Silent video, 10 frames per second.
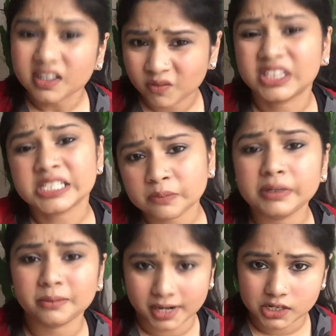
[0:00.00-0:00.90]
It's a
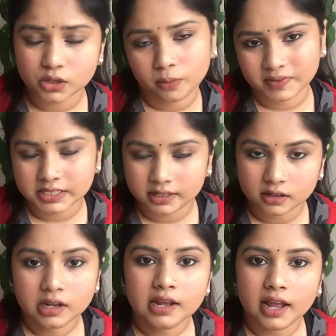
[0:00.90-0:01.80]
stippling brush, obviously.
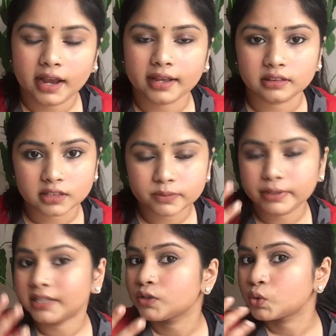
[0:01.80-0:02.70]
And this
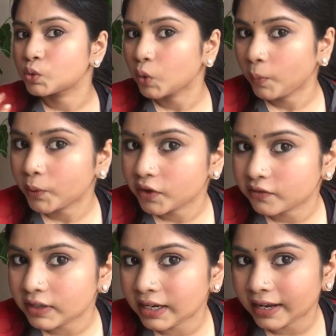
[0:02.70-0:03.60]
blends so
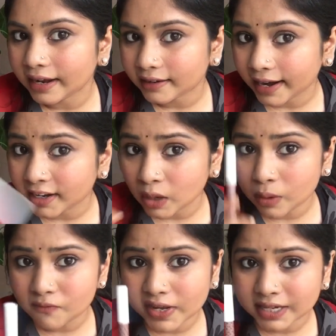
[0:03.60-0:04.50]
beautifully. Like right now
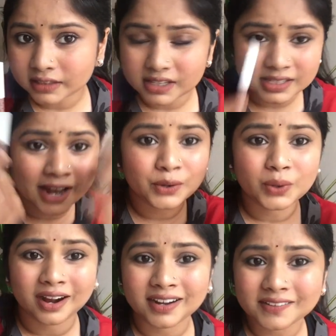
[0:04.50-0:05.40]
I'm wearing this and you
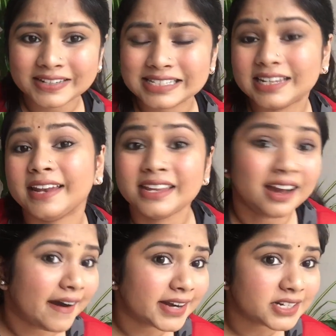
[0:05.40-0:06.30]
can't even see any
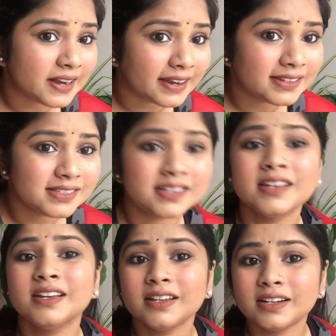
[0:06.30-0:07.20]
harsh lines.
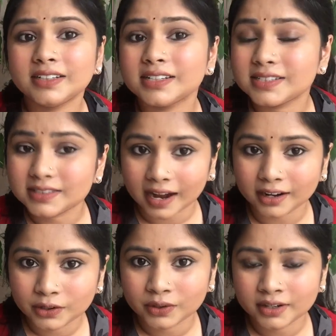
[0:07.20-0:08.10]
It is
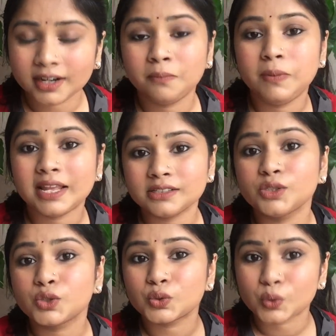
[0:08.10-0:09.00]
that good. It
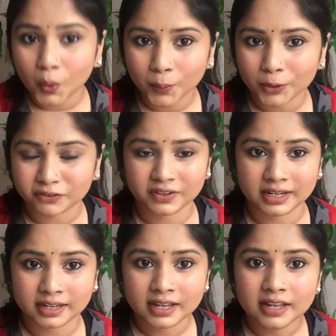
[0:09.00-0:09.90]
blends so beautifully.